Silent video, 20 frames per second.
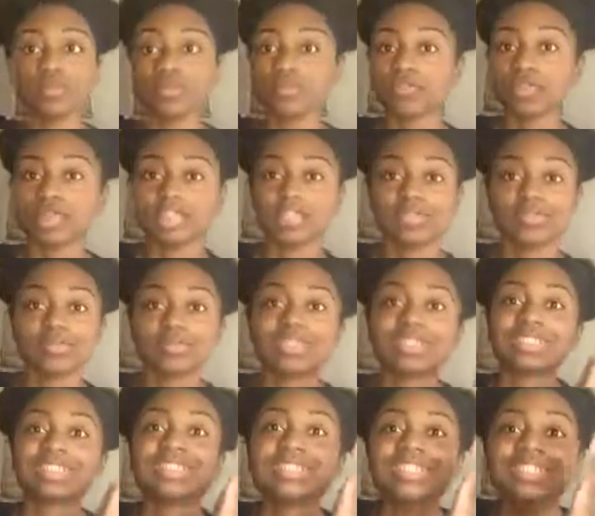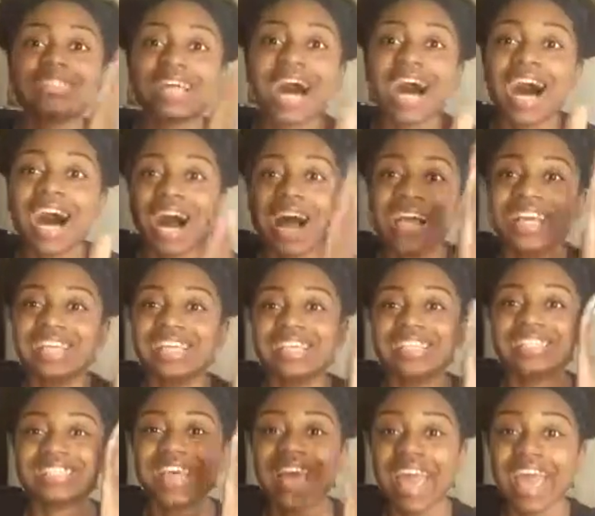Blue Fleezy was shy
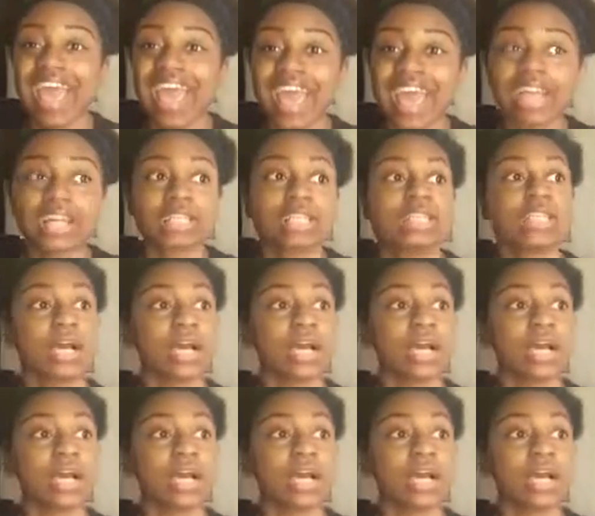as heck.